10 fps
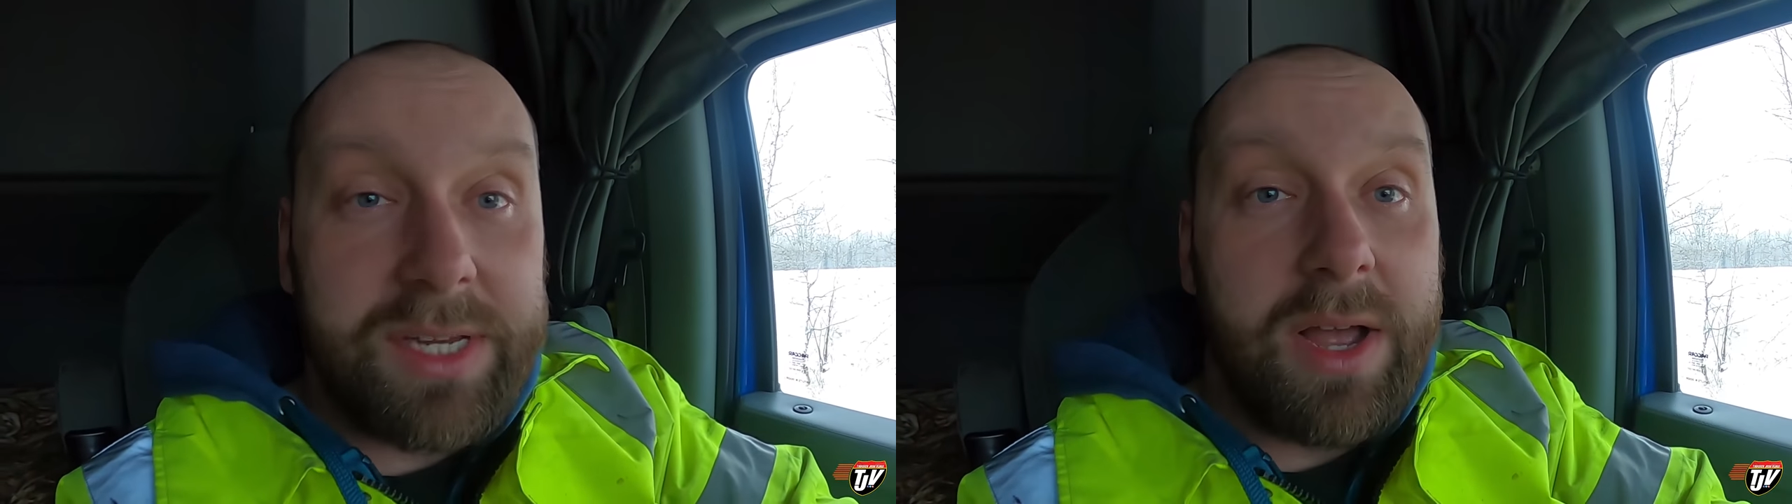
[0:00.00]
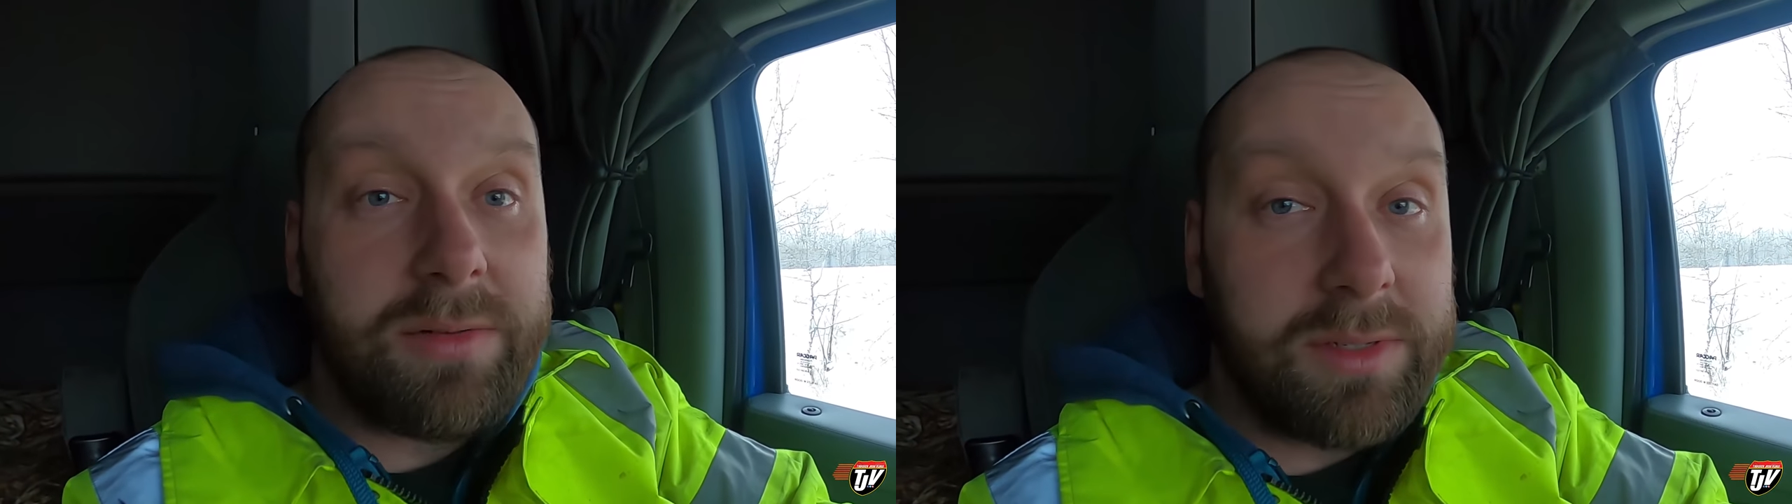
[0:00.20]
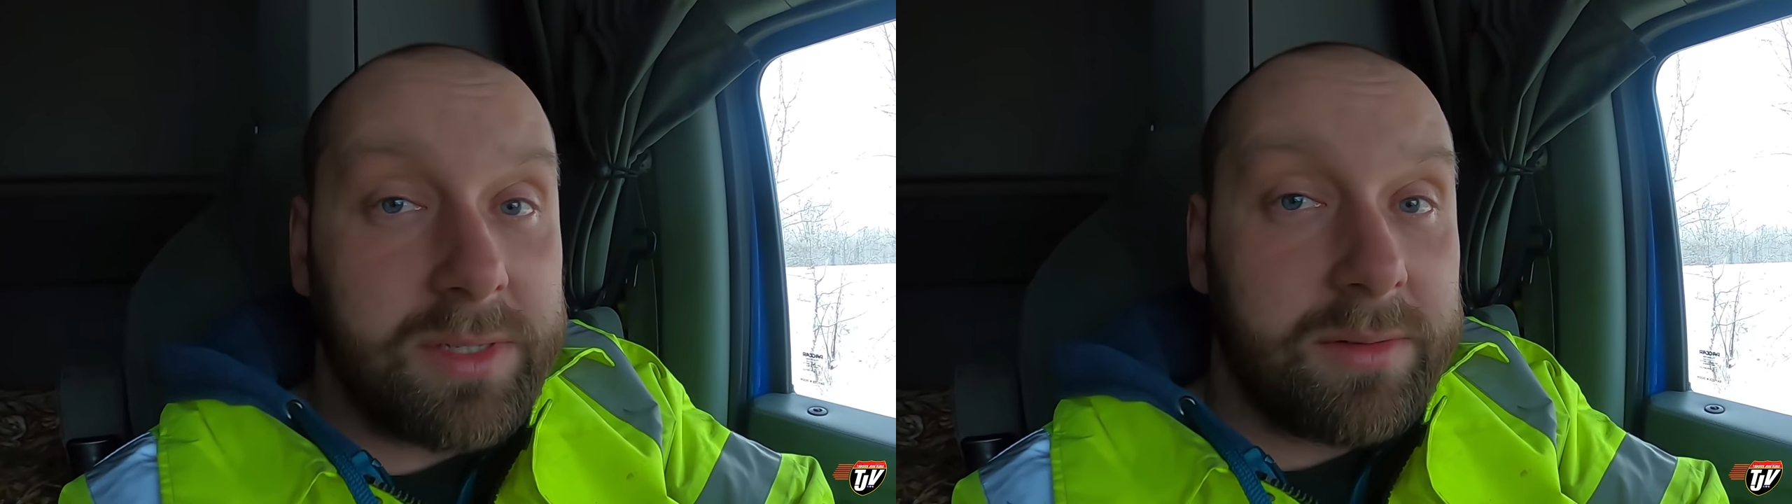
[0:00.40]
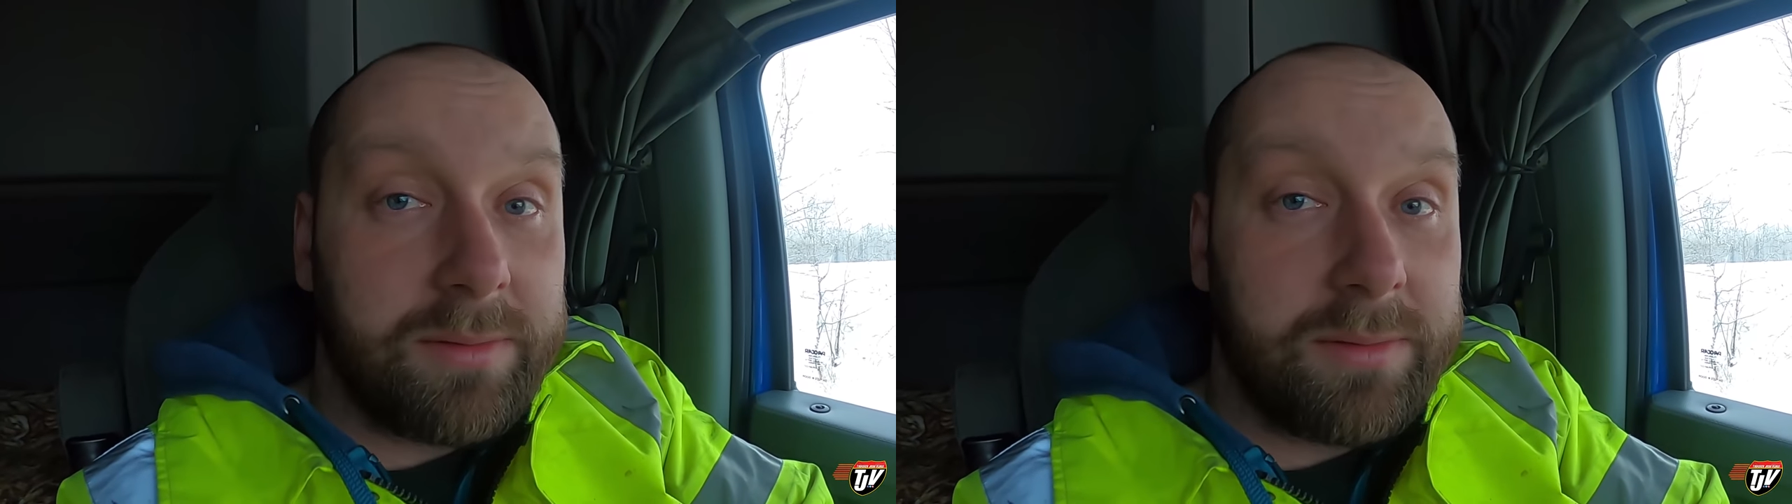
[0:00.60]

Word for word: sounds